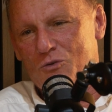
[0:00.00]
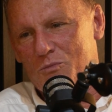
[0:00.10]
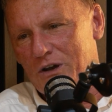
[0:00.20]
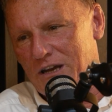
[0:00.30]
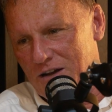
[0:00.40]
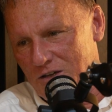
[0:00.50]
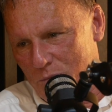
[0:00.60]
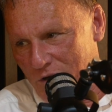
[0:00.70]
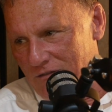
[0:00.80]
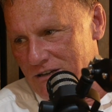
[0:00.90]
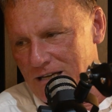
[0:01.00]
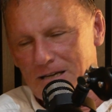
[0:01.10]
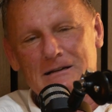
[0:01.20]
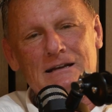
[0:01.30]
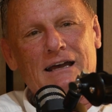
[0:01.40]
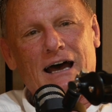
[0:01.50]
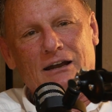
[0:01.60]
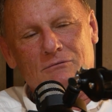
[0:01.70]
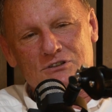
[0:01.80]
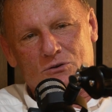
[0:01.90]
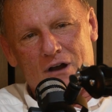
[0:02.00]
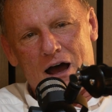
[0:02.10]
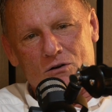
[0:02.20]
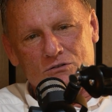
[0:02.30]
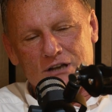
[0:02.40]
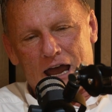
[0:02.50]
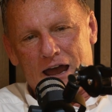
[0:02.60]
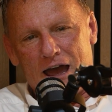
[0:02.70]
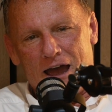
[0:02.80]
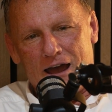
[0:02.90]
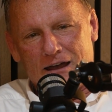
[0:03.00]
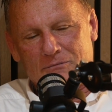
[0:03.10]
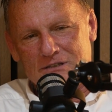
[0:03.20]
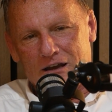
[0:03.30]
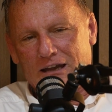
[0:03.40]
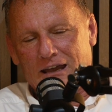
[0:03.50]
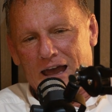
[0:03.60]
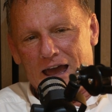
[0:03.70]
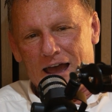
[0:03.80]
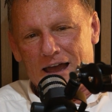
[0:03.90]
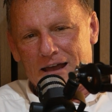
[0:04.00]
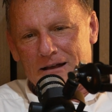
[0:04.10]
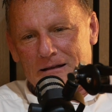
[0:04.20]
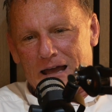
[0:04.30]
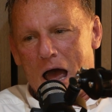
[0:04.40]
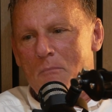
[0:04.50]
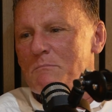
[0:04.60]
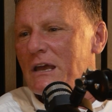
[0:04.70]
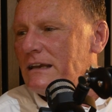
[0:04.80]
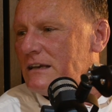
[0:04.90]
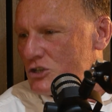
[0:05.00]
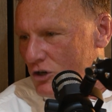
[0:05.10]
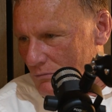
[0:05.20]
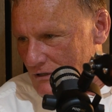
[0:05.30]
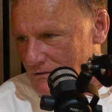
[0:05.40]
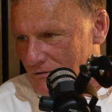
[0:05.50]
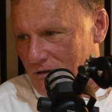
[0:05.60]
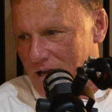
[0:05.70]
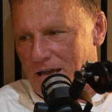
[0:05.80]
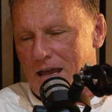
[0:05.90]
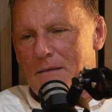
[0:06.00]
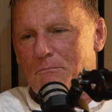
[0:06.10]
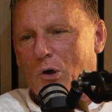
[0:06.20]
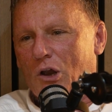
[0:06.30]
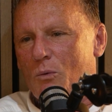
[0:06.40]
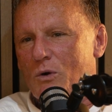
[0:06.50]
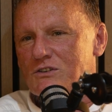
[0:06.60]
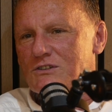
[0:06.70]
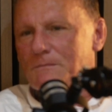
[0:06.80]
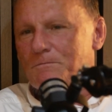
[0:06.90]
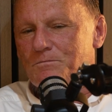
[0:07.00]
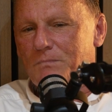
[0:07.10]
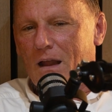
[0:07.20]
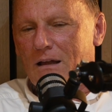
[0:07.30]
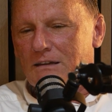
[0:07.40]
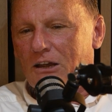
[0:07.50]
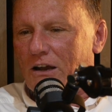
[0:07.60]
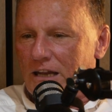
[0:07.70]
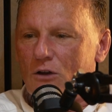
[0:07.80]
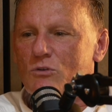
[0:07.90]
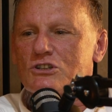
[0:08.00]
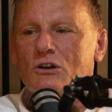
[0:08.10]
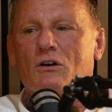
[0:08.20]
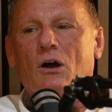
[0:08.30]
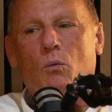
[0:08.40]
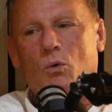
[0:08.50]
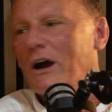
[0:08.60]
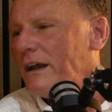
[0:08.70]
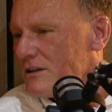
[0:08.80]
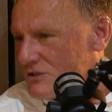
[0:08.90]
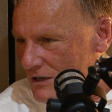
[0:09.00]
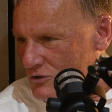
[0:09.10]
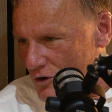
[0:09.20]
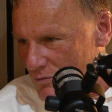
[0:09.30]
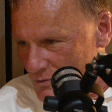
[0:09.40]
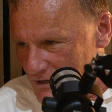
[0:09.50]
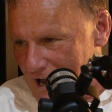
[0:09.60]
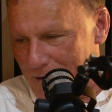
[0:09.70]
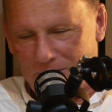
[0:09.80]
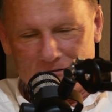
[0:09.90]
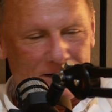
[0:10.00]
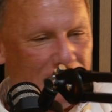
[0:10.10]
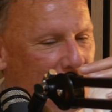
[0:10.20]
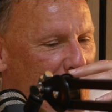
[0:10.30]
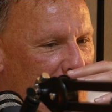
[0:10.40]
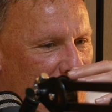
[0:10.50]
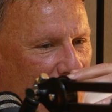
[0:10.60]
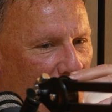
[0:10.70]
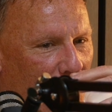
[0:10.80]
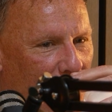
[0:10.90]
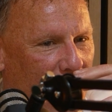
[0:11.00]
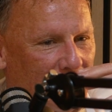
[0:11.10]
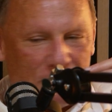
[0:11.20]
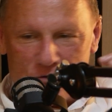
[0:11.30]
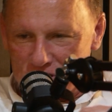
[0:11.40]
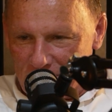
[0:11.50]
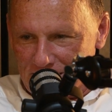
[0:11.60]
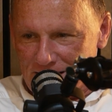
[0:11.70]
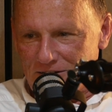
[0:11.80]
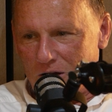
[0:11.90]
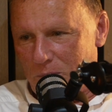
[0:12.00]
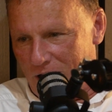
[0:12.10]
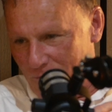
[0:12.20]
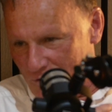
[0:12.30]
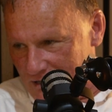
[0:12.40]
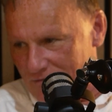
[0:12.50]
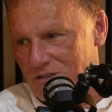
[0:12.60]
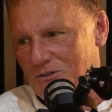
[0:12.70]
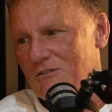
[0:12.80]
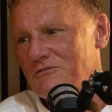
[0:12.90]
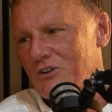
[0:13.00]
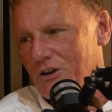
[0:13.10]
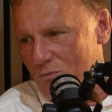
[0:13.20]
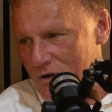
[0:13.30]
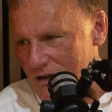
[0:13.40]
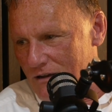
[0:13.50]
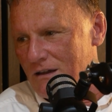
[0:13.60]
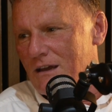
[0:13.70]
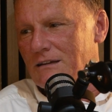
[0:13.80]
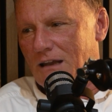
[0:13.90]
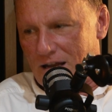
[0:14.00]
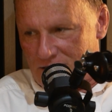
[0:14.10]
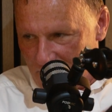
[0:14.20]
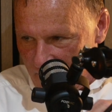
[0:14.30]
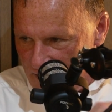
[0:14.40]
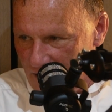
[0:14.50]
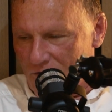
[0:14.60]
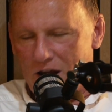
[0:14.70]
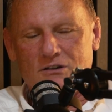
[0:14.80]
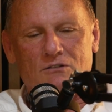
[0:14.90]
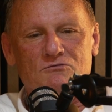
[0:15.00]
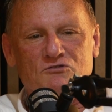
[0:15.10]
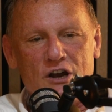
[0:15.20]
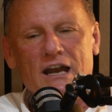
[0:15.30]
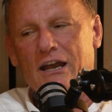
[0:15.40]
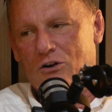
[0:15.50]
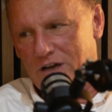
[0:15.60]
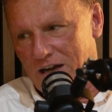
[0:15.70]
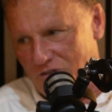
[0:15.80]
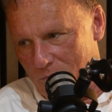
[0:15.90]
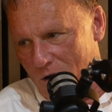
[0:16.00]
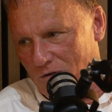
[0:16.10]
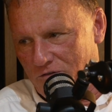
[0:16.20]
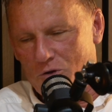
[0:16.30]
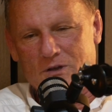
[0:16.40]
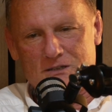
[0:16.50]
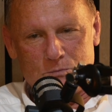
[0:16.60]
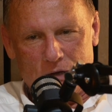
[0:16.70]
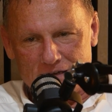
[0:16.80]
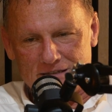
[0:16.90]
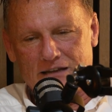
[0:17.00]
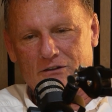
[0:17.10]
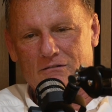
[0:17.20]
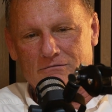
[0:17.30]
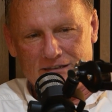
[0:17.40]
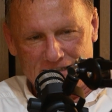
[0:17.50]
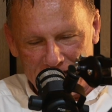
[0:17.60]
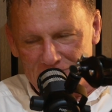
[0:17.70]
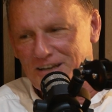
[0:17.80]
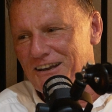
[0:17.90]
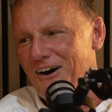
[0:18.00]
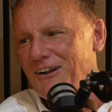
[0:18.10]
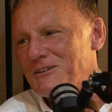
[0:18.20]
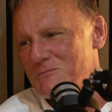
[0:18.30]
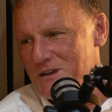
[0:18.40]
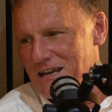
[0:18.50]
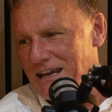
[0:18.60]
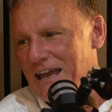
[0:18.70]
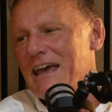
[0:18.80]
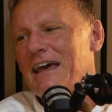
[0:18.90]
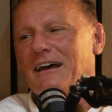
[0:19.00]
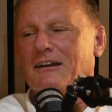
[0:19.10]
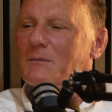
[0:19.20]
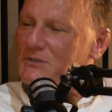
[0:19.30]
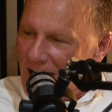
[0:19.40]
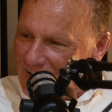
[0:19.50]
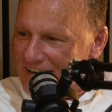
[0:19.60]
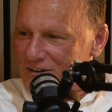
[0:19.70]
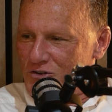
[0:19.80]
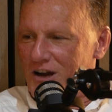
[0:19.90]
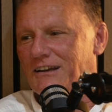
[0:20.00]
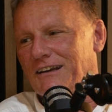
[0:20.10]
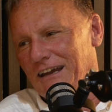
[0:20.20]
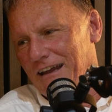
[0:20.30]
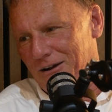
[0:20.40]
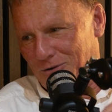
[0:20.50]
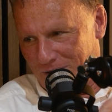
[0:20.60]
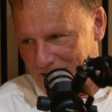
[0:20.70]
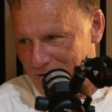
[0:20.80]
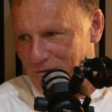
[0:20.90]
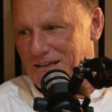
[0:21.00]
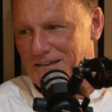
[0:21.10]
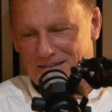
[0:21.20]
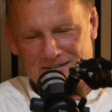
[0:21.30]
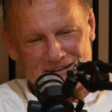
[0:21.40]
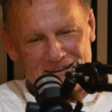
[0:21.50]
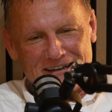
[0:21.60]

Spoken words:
a number of years previously, and it was around. It was like a mini disturbance, okay? But the idea was to look at why this disturbance was happening, right? So in the first instance, I play myself as the governor. I go in, the lads are they're really aggrieved about a few bits and pieces, and they're giving it all to me. And I'm standing there trying to think, how do I deal with this? And